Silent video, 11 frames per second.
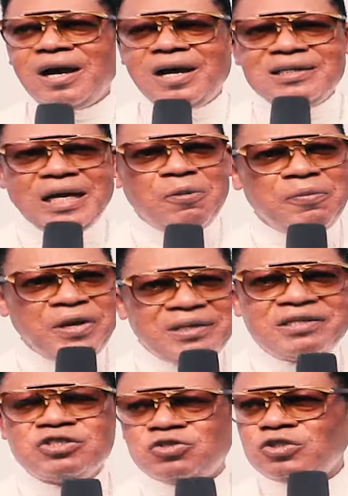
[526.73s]
and are
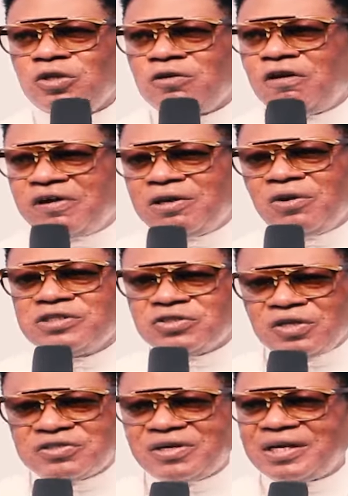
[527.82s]
obeying the instruction of our Lord
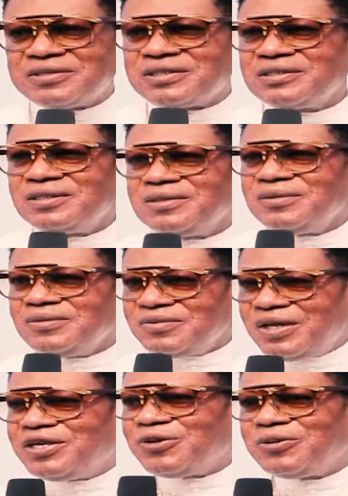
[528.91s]
Jesus Christ.
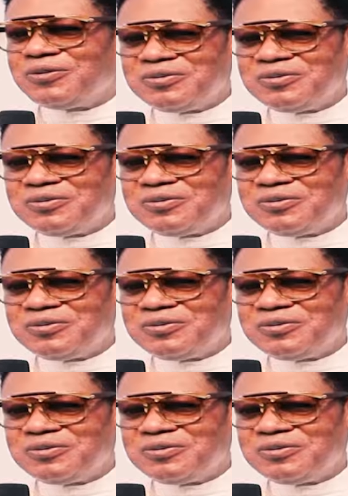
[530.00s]
Thank you.